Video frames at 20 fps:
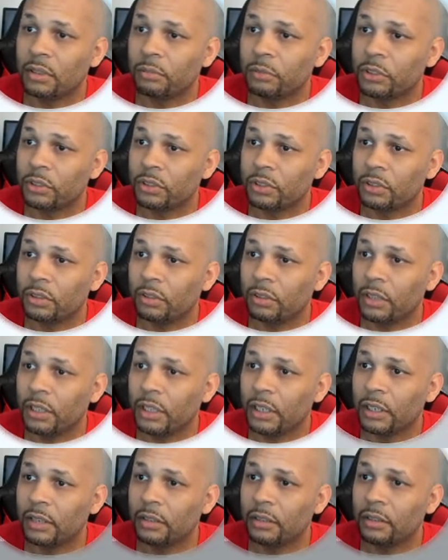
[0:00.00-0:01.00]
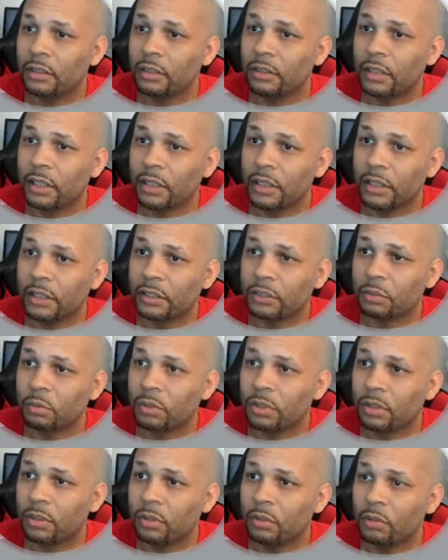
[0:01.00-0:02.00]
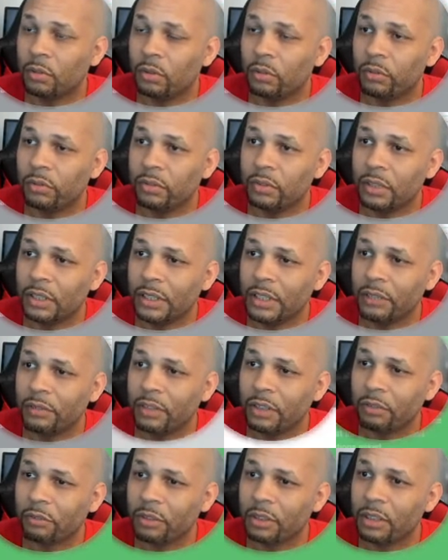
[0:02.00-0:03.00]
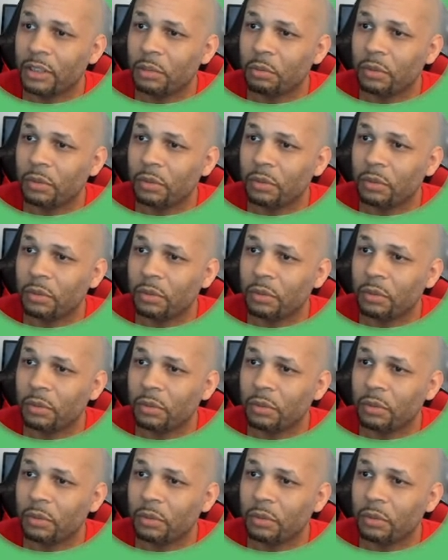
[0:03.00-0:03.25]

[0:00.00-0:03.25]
me show you that. I think that's pretty cool. They give it a really